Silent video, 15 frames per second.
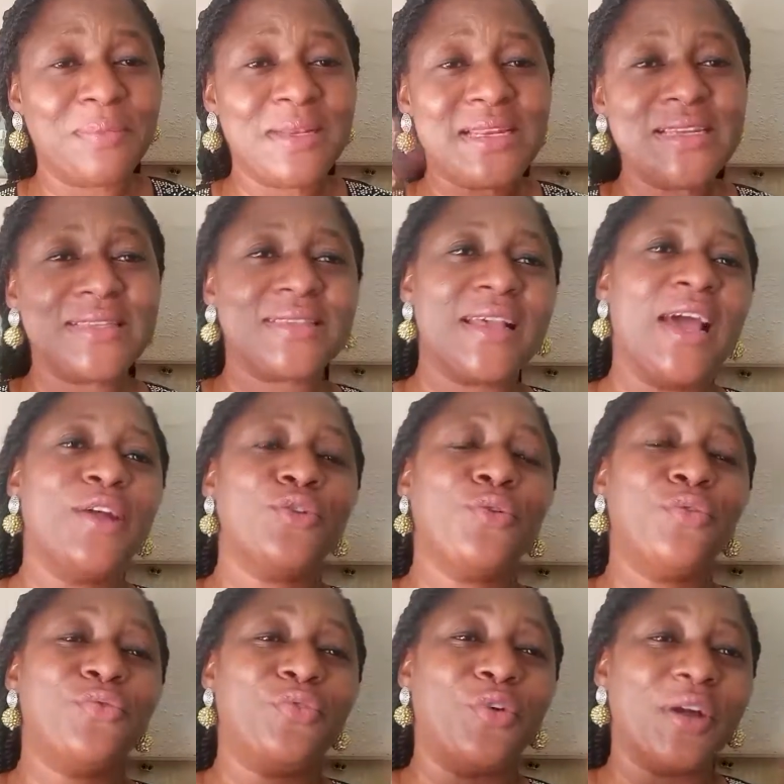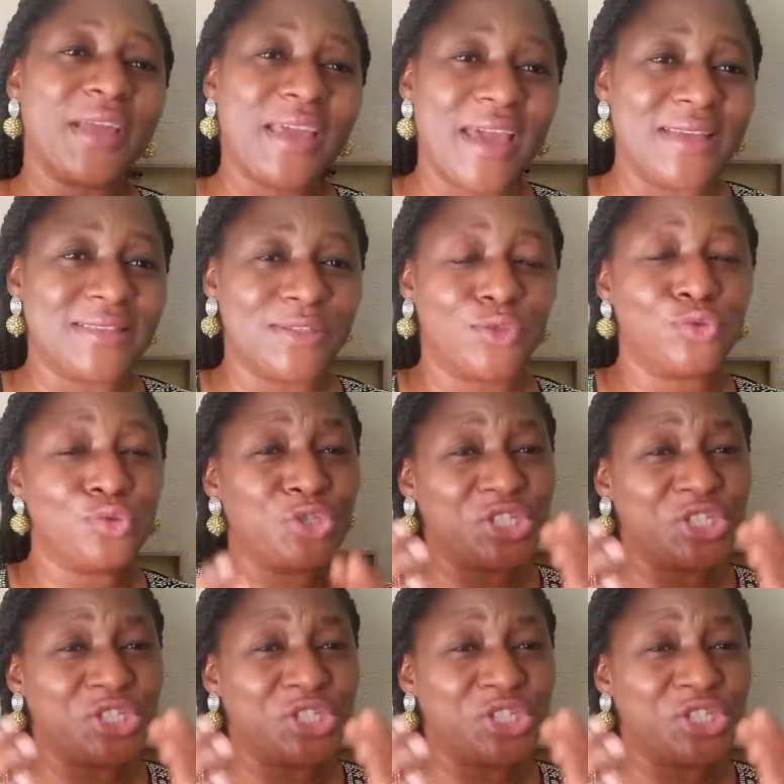Please don't forget to